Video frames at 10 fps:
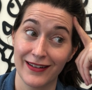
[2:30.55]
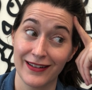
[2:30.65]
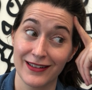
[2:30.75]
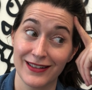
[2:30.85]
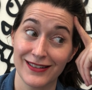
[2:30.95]

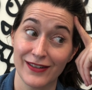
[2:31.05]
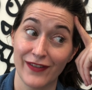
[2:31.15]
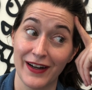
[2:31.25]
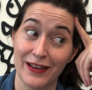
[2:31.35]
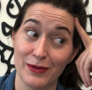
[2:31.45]
It's
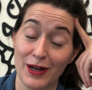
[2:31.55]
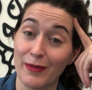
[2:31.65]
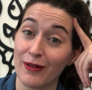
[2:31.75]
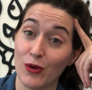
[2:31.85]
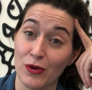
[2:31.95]
funny that we're talking
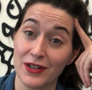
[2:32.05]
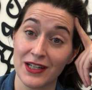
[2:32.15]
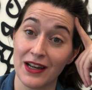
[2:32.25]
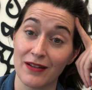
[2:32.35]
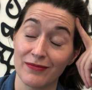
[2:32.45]
about
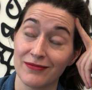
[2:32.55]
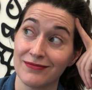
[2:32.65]
quarantining,